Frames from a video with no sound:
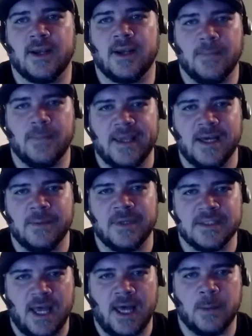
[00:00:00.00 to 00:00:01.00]
there might come
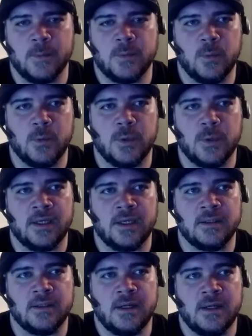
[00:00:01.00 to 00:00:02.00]
a time
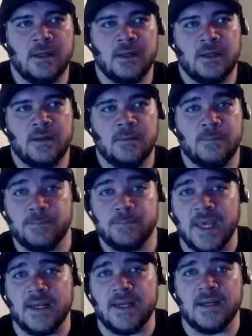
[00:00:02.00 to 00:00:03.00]
when
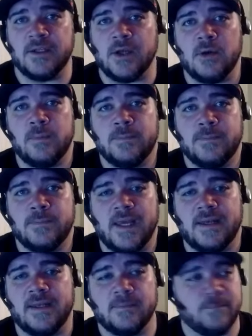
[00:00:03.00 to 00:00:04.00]
they need, you know,
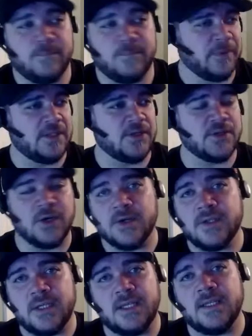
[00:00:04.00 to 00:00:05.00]
they need people need to
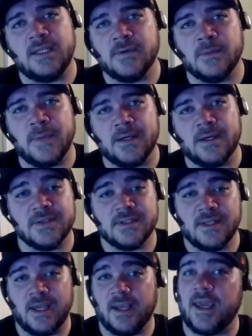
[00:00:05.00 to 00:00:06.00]
turn to indie
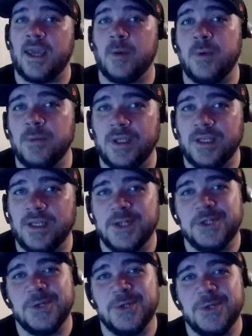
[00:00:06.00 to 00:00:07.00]
filmmakers. Like, hey, we we
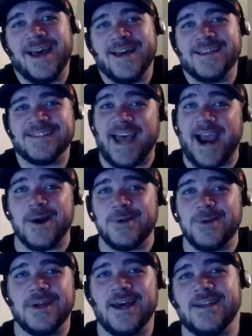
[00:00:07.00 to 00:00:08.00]
need you guys to hire
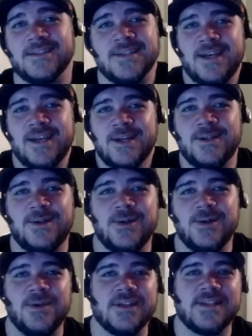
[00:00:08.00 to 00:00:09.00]
you guys to
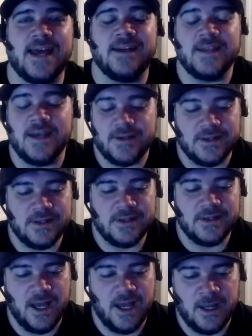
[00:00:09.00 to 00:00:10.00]
do this, that, and the other.
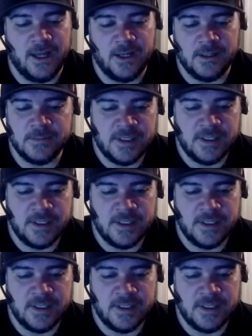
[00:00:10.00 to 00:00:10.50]
Um,